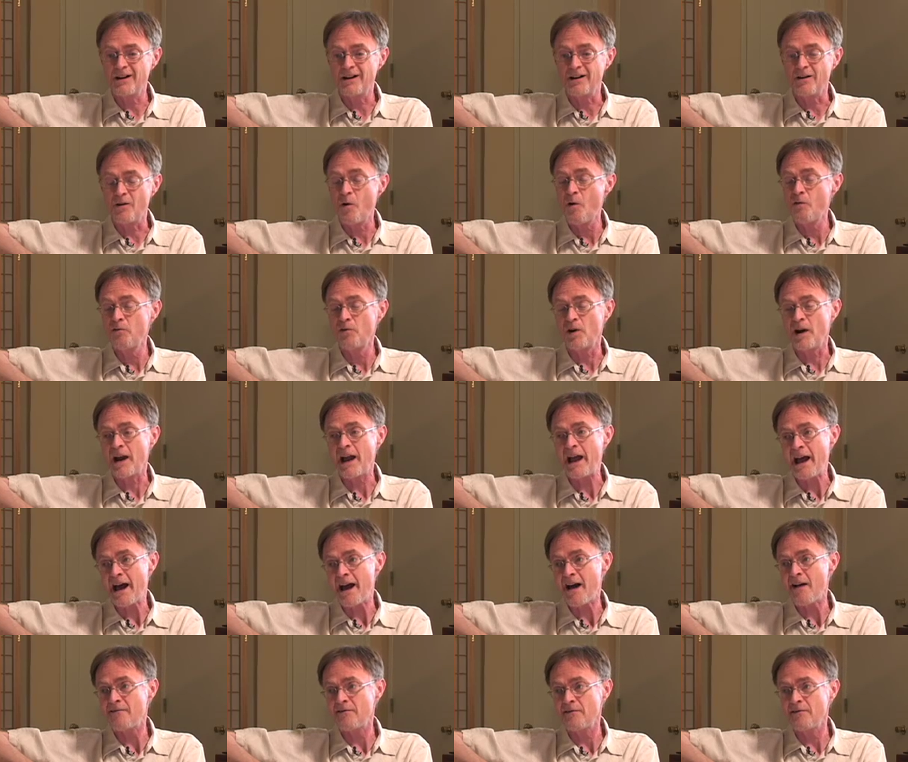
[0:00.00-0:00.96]
uh, over
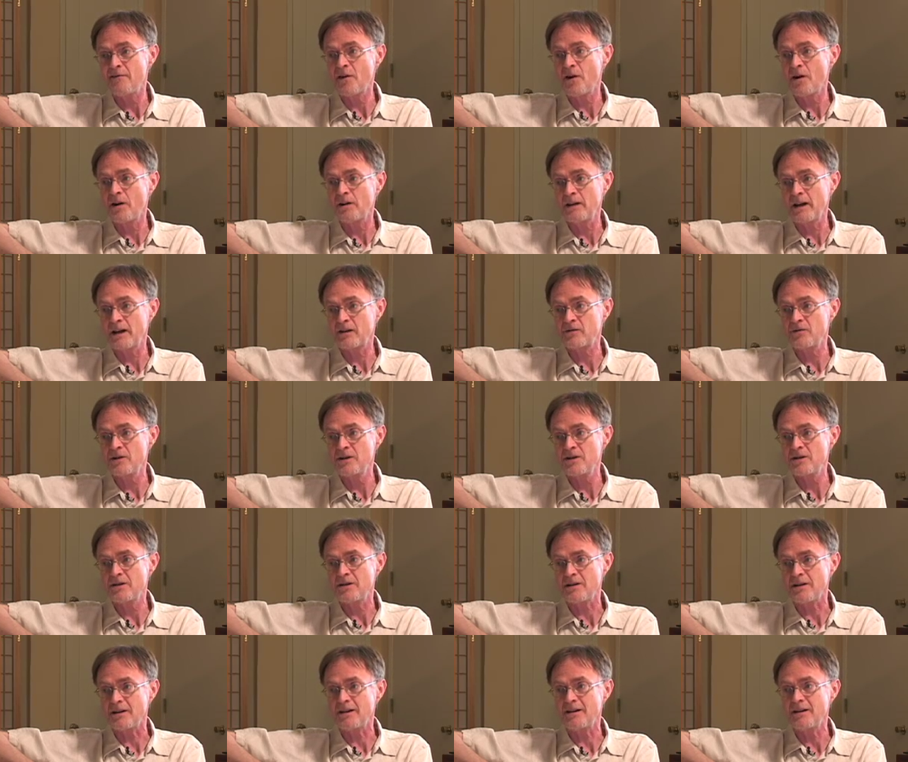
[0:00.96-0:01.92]
half of our
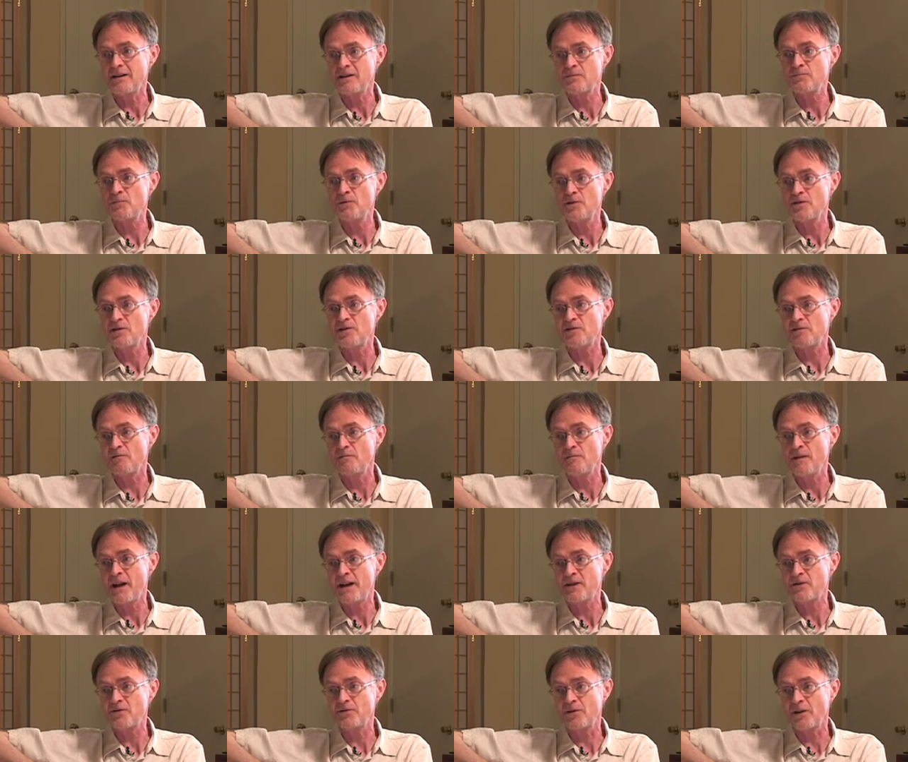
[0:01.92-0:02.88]
electricity is produced from
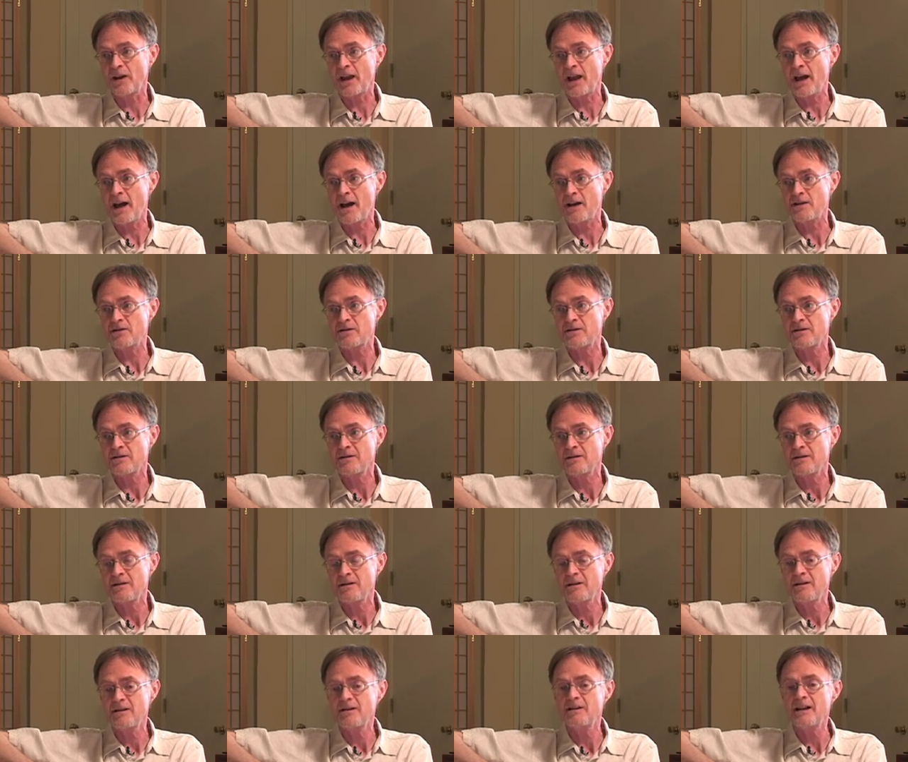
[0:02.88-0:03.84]
natural right. gas.
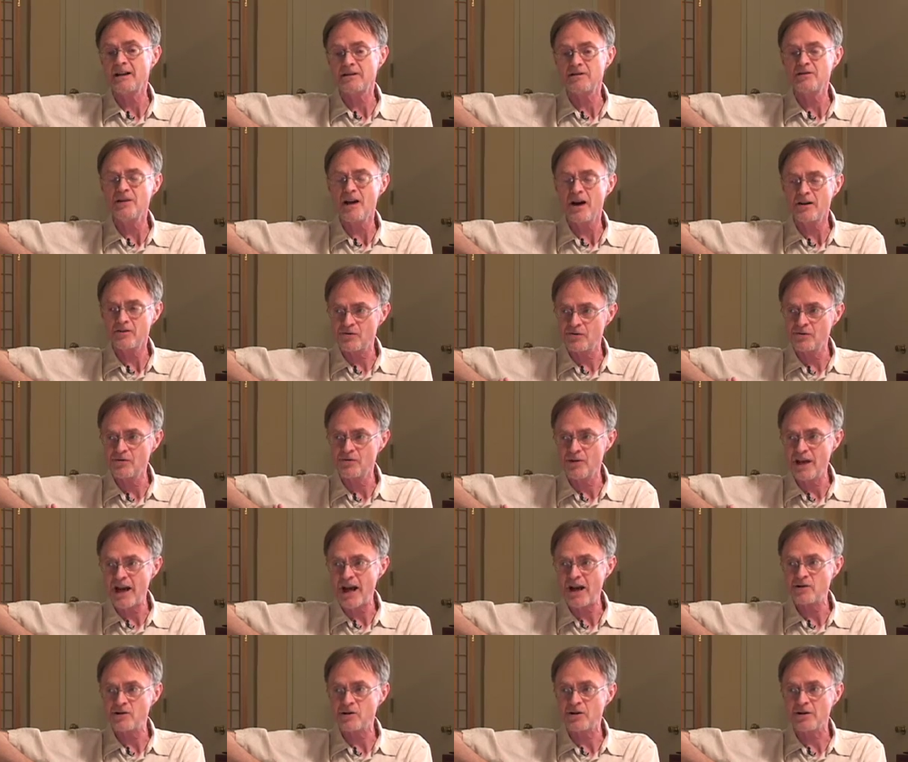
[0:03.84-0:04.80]
That's not true
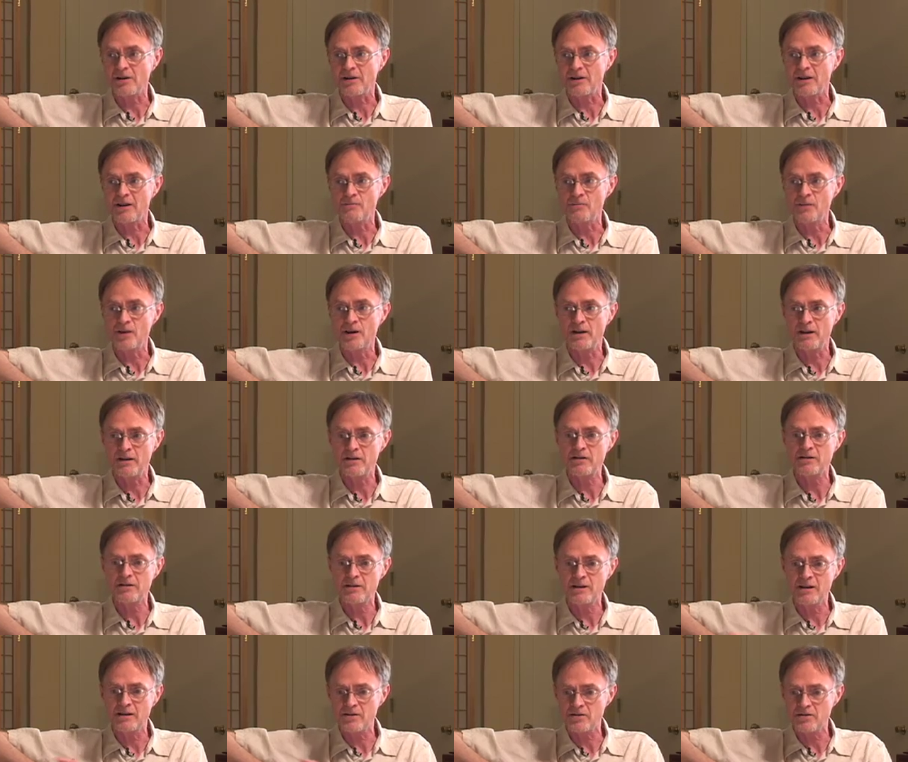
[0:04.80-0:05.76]
nationally, but
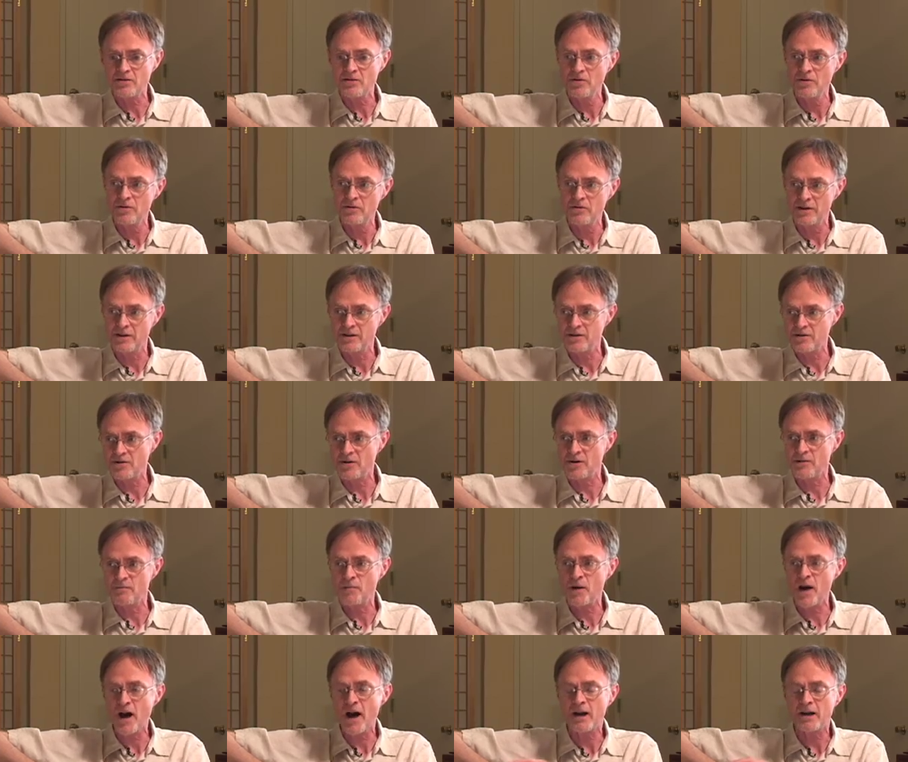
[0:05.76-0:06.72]
it's, it's true in
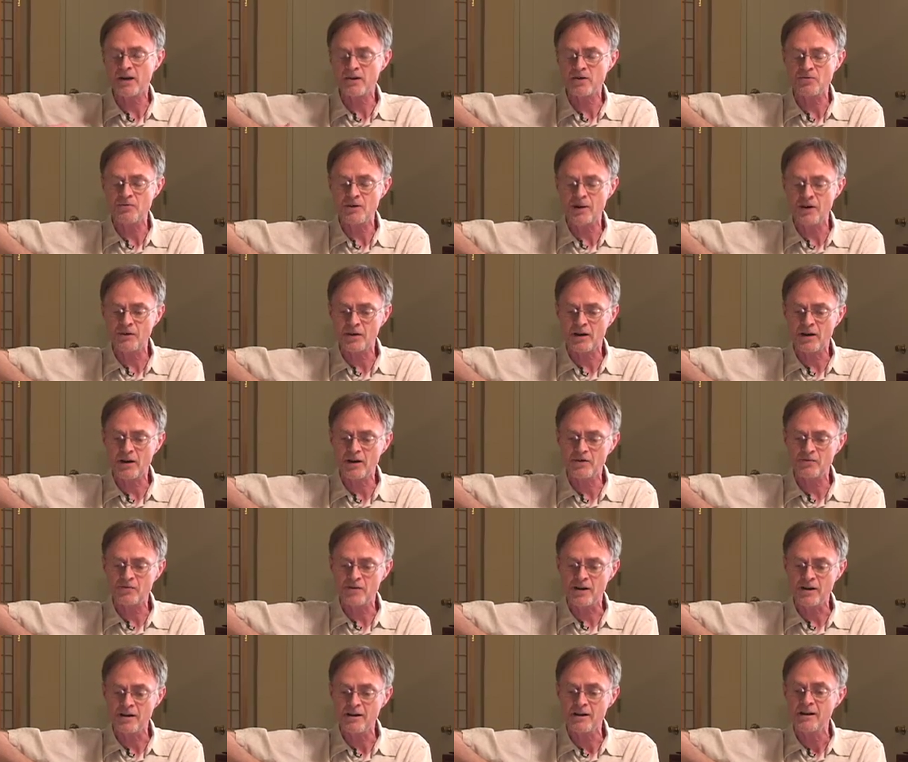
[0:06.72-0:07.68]
certain pockets around the
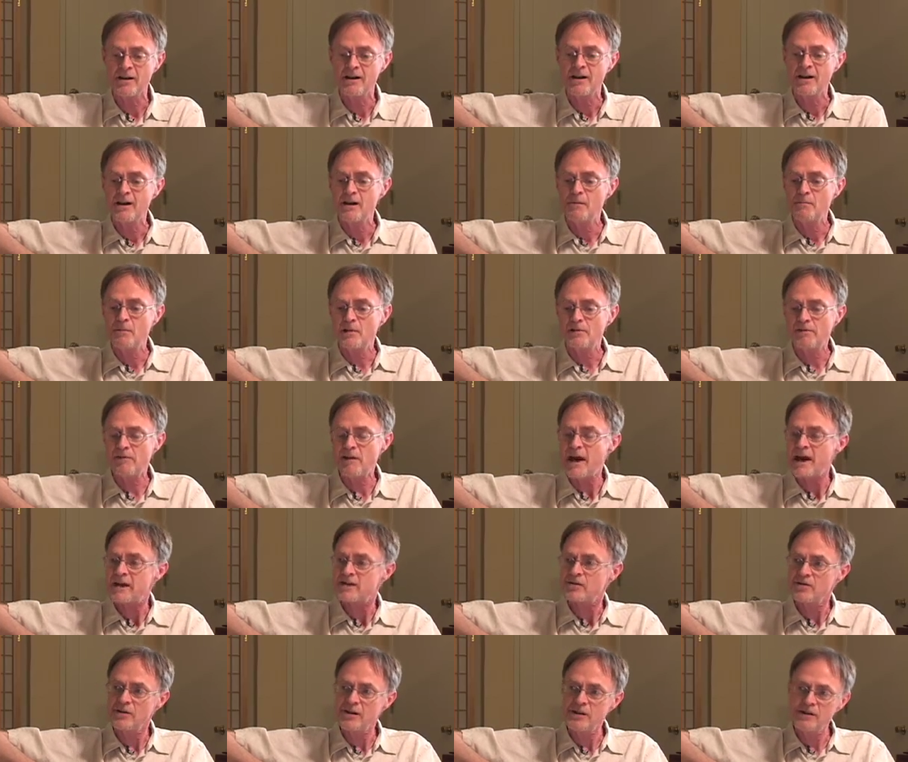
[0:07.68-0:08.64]
country. But
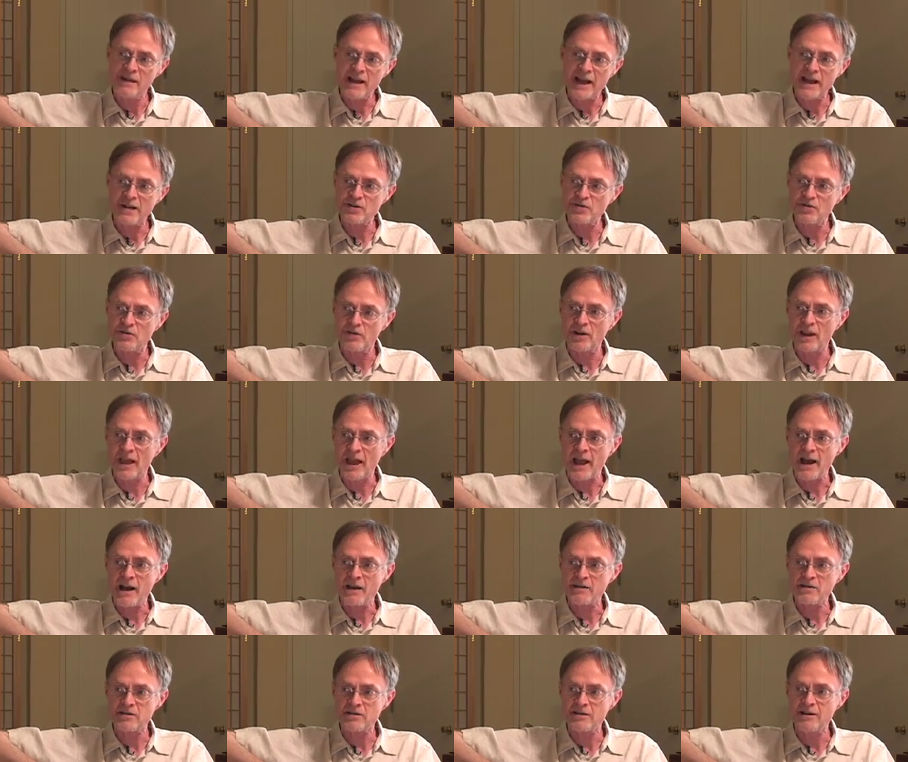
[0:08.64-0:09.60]
factor in natural
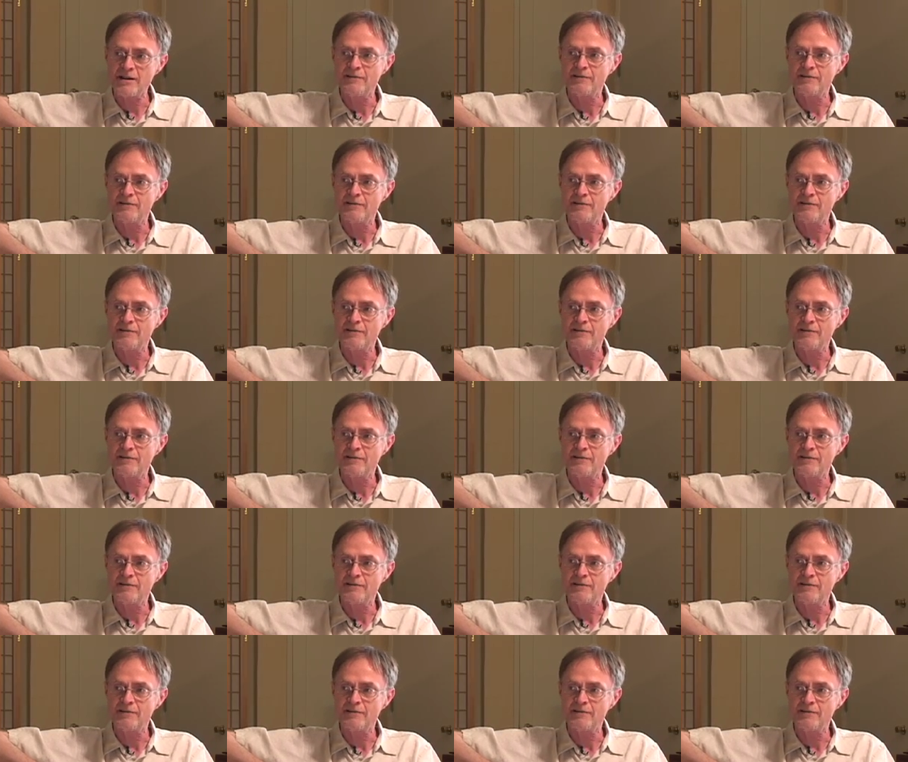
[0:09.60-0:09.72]
gas